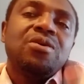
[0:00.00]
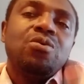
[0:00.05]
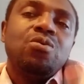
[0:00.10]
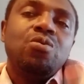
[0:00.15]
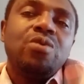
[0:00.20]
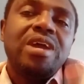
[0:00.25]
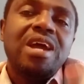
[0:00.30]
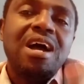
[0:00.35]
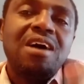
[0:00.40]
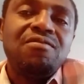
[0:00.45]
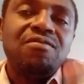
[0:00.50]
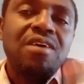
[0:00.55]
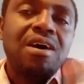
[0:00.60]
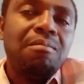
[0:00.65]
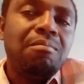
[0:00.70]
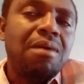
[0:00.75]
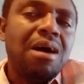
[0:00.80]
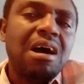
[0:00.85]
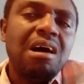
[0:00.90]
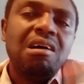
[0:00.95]
we have
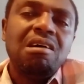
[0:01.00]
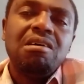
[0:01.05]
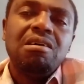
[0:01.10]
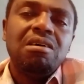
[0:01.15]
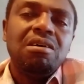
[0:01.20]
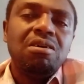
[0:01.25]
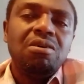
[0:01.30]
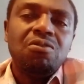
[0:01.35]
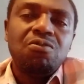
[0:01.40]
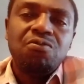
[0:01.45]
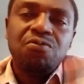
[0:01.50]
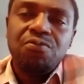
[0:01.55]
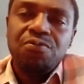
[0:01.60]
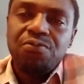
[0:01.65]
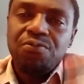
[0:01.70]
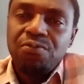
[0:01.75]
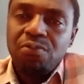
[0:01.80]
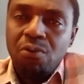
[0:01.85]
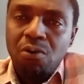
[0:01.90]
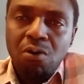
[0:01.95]
about
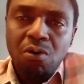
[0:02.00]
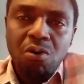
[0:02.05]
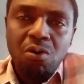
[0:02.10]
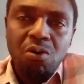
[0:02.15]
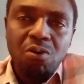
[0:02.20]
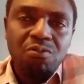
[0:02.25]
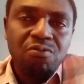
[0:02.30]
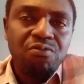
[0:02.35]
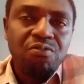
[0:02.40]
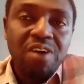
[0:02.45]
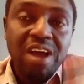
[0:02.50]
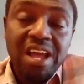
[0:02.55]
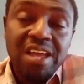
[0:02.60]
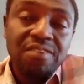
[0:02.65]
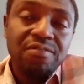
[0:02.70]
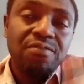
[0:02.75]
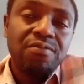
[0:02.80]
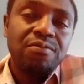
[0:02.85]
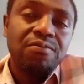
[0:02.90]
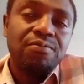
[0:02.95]
4 or
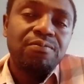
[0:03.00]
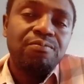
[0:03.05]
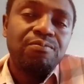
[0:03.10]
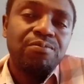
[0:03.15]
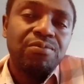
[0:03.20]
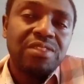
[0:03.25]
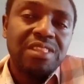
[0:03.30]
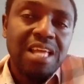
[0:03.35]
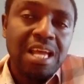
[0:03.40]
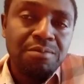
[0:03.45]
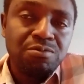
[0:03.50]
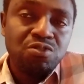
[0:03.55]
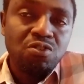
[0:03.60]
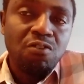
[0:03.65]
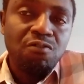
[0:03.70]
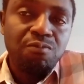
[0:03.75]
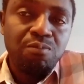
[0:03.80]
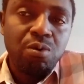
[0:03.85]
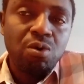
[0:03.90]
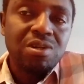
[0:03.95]
5 types
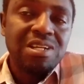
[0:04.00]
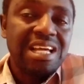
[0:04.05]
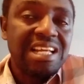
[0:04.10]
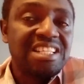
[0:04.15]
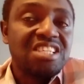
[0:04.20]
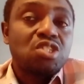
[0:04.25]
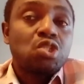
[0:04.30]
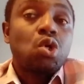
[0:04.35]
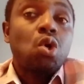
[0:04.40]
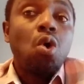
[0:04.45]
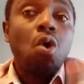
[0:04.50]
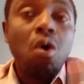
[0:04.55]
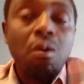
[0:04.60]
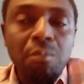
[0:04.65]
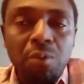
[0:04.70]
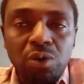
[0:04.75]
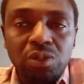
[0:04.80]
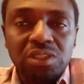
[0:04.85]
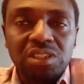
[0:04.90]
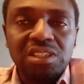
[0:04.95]
of pond that is
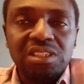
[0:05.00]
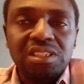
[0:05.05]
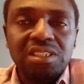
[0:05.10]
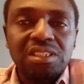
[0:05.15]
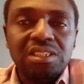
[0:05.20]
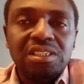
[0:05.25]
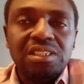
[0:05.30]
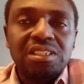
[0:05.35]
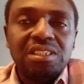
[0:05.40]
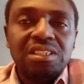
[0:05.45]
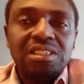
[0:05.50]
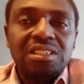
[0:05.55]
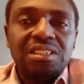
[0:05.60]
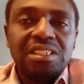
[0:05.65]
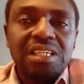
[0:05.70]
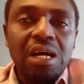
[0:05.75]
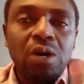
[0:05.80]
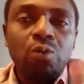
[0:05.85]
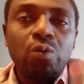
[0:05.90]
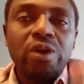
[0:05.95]
common
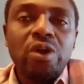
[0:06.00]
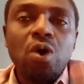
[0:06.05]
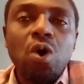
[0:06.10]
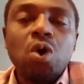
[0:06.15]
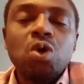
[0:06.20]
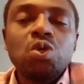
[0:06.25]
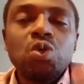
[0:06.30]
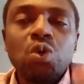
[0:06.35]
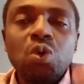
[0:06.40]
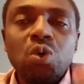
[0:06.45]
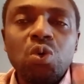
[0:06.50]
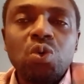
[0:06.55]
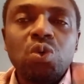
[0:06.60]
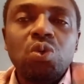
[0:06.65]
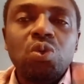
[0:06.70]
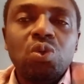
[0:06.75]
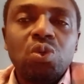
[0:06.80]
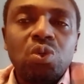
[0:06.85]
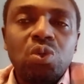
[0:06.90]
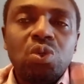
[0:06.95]
that we all
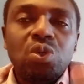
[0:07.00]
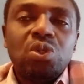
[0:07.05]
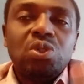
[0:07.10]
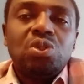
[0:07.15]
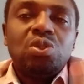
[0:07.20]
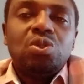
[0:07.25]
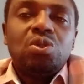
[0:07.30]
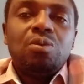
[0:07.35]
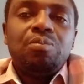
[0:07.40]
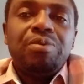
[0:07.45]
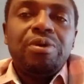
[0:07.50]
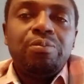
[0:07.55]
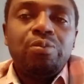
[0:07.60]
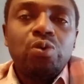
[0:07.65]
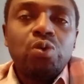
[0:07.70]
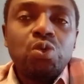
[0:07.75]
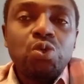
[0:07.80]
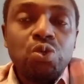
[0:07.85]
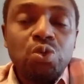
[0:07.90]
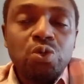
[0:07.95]
know
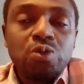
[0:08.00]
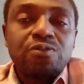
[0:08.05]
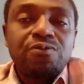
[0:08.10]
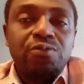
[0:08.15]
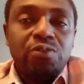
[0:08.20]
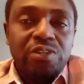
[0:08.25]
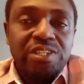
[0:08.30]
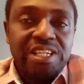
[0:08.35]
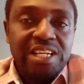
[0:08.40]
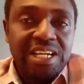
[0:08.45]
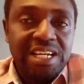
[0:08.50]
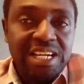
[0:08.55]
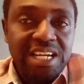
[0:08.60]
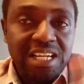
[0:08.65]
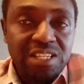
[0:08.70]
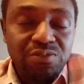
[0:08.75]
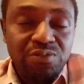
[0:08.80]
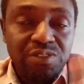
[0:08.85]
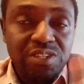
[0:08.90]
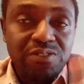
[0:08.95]
people use for their
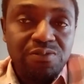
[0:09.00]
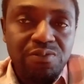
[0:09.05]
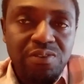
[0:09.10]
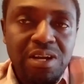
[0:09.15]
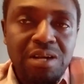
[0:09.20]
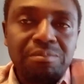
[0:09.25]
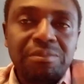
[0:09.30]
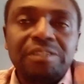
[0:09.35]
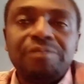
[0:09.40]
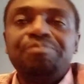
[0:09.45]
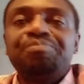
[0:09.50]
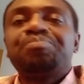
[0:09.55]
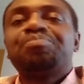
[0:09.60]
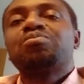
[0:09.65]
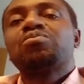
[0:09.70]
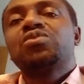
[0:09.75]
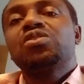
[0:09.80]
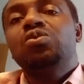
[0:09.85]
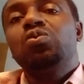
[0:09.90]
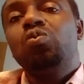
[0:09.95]
catfish farming.
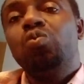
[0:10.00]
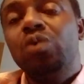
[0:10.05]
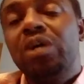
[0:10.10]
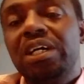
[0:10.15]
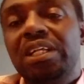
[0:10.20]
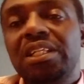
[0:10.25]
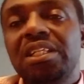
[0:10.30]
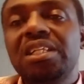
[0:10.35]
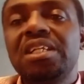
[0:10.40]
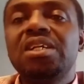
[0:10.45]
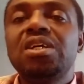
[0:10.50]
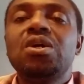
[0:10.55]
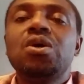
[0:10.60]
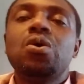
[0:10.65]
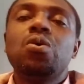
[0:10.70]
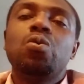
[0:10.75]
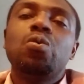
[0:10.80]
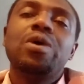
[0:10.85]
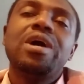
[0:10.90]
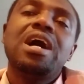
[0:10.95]
Well,
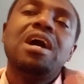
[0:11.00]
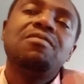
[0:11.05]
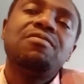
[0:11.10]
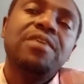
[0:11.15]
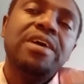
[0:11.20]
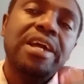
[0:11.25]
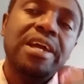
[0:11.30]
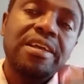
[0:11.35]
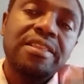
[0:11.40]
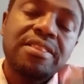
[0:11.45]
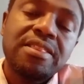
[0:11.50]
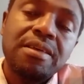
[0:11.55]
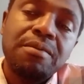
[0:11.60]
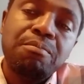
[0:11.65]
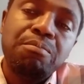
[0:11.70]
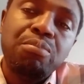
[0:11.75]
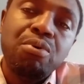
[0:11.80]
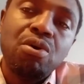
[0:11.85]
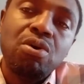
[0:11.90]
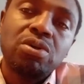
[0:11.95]
we have
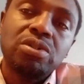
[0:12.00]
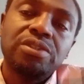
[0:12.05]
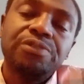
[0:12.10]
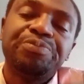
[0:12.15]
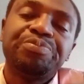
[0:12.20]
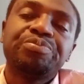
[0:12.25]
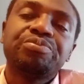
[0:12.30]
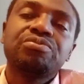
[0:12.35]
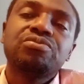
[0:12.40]
earthen pond,